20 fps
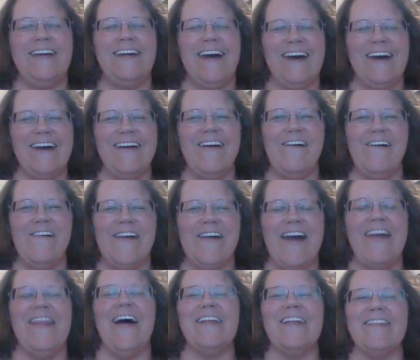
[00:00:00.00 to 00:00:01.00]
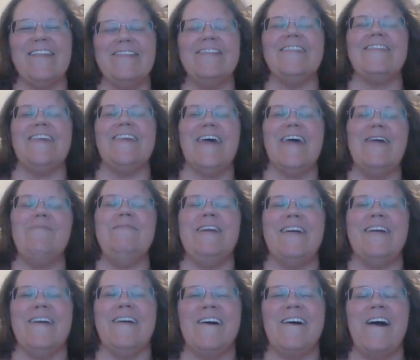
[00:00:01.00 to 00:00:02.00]
eh? Okay, that's the same
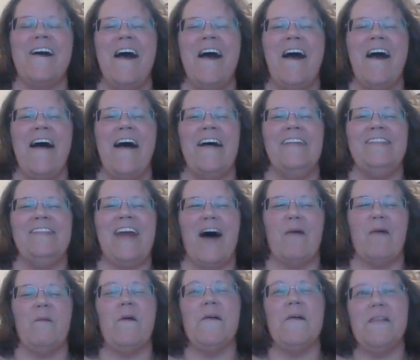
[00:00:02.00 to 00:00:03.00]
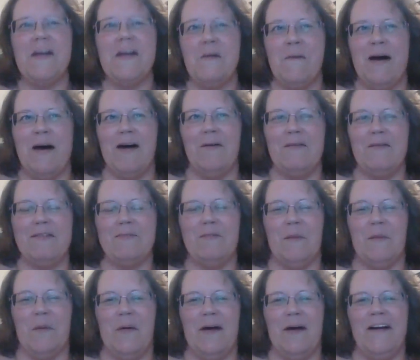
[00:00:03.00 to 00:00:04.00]
year that Wording Well was
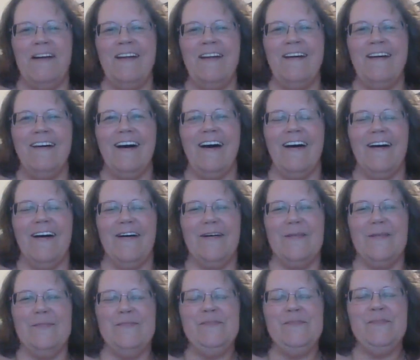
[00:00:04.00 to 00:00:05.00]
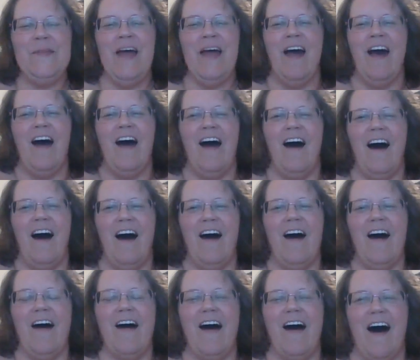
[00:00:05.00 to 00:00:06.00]
born. I
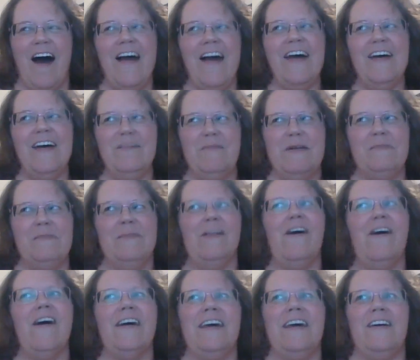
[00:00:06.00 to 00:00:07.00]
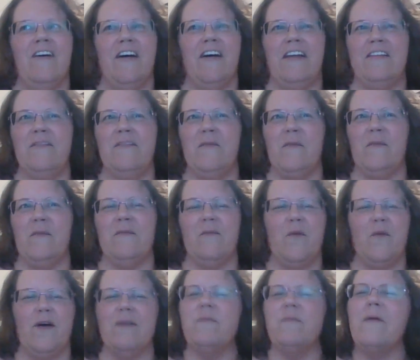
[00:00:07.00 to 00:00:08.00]
had been blogging on
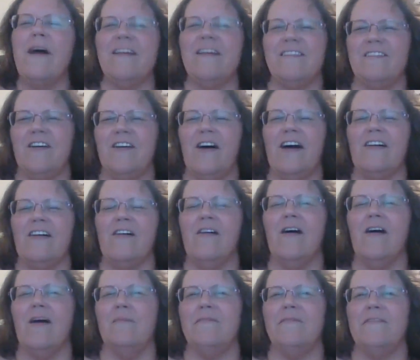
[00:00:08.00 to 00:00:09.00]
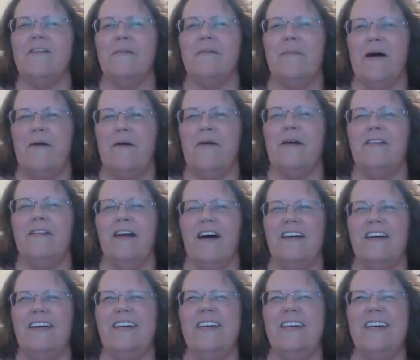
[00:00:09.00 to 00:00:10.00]
WordPress.com for about a
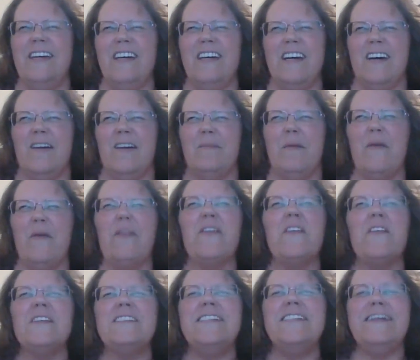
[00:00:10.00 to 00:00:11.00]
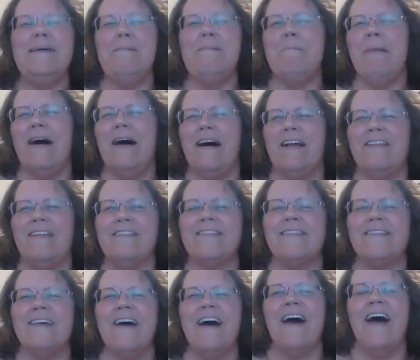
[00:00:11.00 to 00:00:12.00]
year, about 13
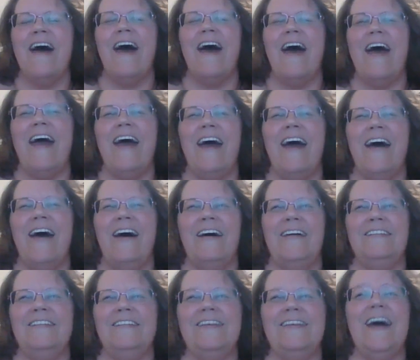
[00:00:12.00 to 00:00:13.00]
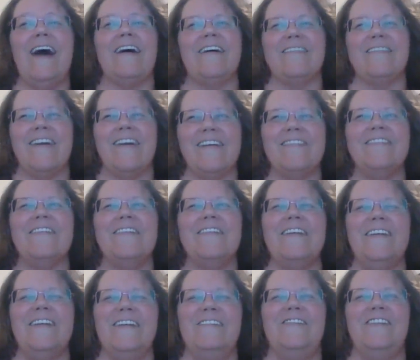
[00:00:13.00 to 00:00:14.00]
months. And yeah, because I
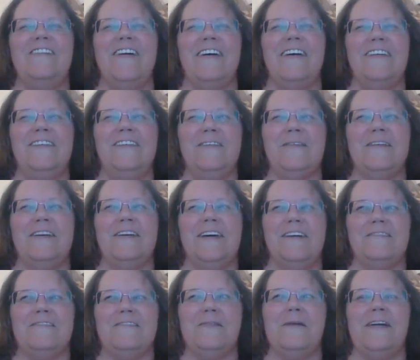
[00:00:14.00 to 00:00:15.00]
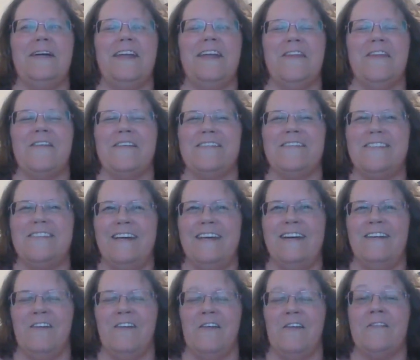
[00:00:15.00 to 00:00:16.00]
started in January of
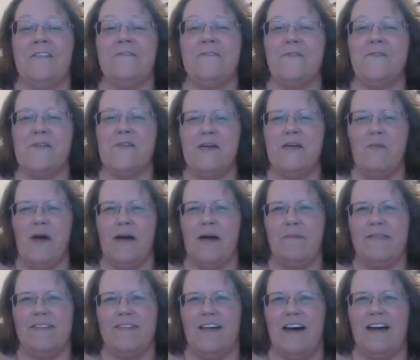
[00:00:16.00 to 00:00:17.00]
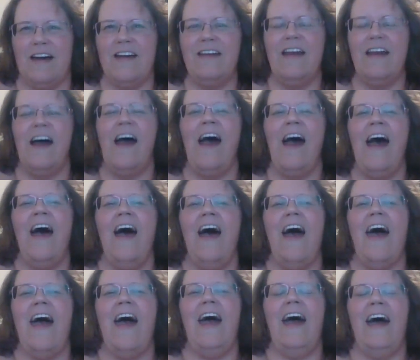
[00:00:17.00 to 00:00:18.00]
2013 on a free website.
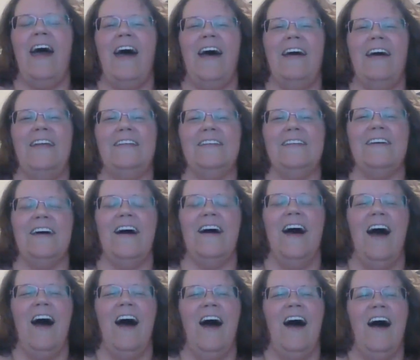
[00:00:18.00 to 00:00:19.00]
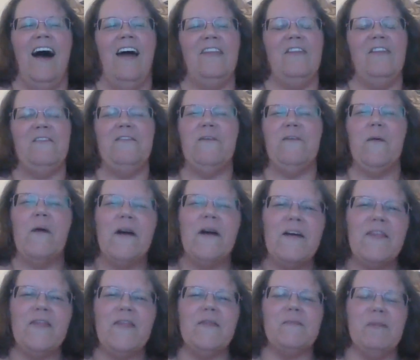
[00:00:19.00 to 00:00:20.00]
And the
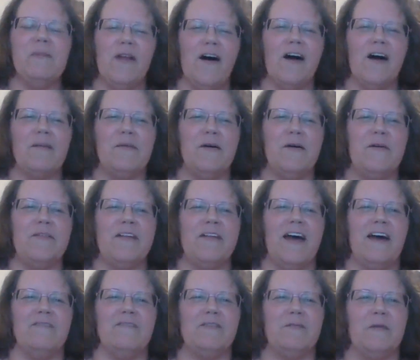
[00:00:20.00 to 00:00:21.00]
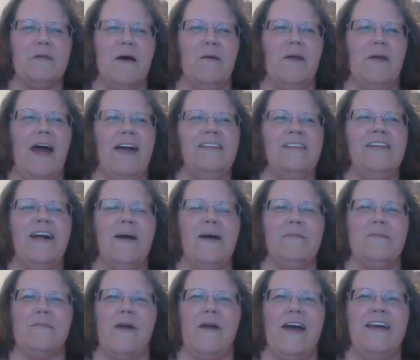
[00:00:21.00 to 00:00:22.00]
fourth blog post I ever wrote ended
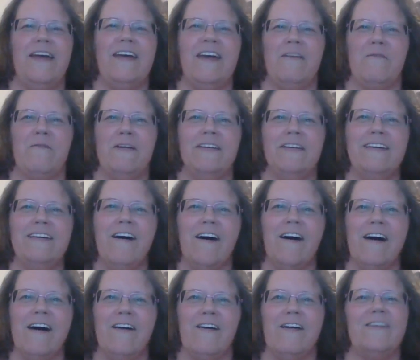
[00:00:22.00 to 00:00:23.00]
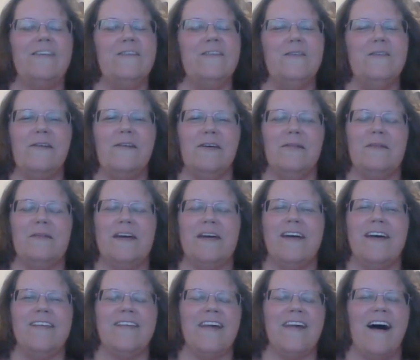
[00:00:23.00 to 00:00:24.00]
up ranking really high on Google,
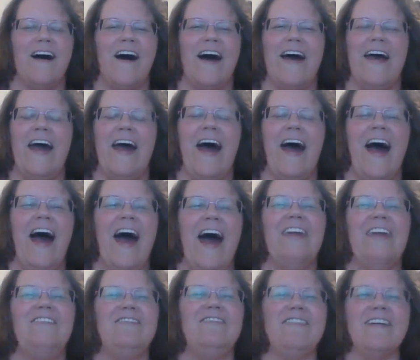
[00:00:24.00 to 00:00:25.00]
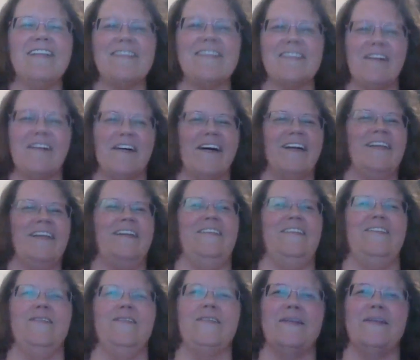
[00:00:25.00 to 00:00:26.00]
because I had just gotten a
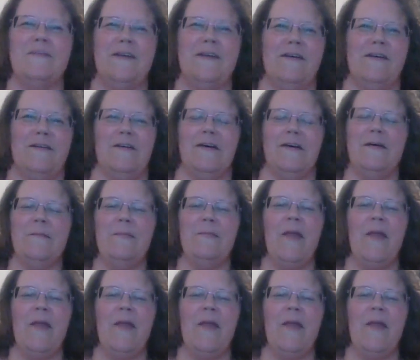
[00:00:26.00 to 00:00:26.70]
new computer